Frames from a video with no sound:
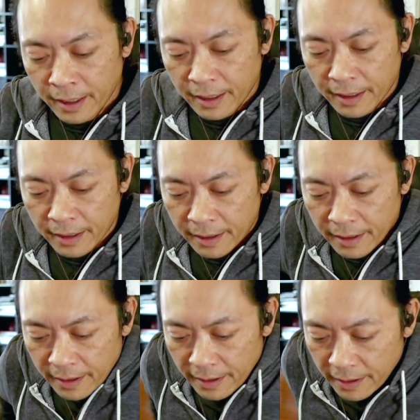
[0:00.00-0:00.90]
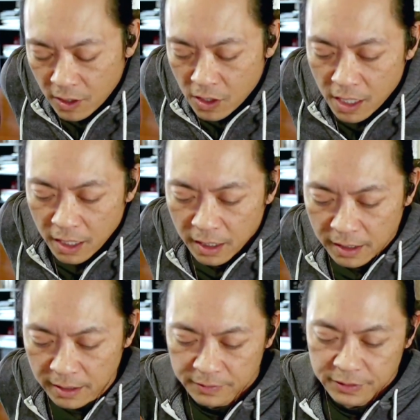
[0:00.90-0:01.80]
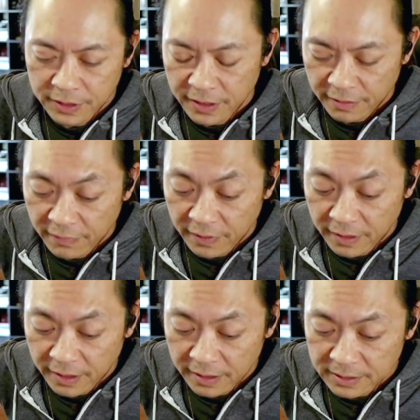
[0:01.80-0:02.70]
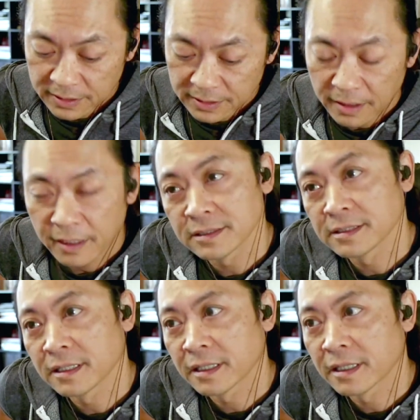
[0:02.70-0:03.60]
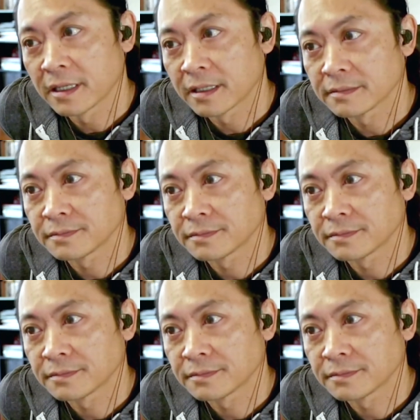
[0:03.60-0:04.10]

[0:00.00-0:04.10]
I'm trying to think of anything else. No, that's all I got.